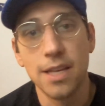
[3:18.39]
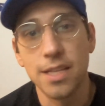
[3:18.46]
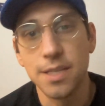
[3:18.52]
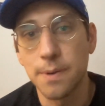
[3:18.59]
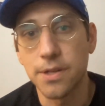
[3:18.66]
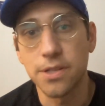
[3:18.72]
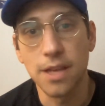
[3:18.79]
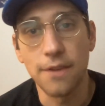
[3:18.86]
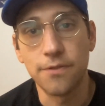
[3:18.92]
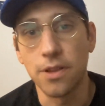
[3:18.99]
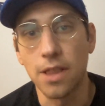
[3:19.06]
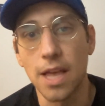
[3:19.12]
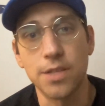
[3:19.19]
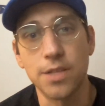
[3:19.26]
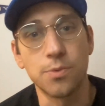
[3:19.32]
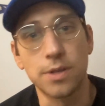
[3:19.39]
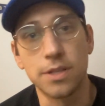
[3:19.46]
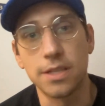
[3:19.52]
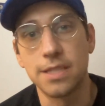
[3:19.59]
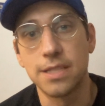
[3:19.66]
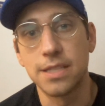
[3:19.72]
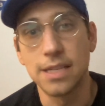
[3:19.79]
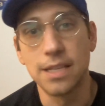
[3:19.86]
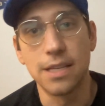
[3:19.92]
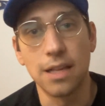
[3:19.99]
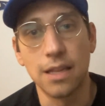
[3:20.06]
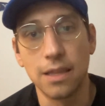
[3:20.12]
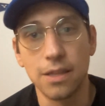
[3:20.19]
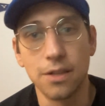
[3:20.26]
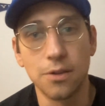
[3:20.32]
especially after last week, to see
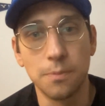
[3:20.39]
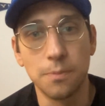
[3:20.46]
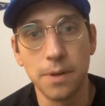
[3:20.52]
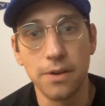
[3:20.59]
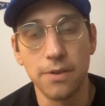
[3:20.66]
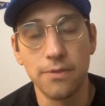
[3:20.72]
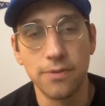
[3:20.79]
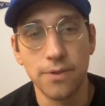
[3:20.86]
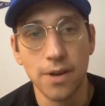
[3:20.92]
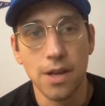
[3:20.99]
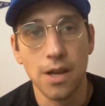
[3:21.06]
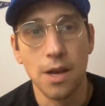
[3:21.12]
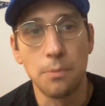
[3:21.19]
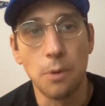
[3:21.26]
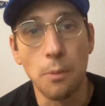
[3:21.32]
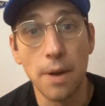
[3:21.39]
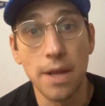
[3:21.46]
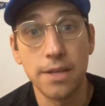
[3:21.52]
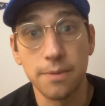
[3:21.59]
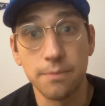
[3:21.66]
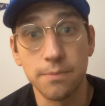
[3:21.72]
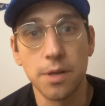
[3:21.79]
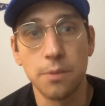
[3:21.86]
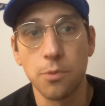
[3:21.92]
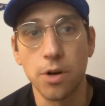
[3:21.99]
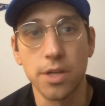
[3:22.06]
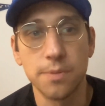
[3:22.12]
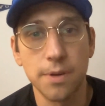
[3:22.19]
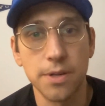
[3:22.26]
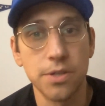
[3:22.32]
a little bit of momentum
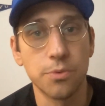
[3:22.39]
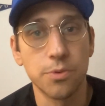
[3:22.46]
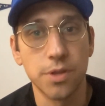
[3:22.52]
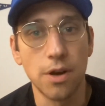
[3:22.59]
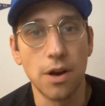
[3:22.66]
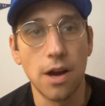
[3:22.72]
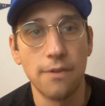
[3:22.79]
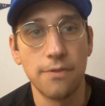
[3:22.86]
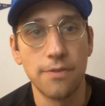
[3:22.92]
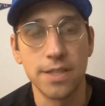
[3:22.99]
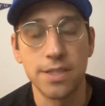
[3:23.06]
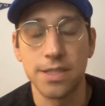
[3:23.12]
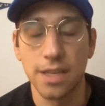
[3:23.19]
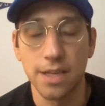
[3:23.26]
somewhere, especially with the offense.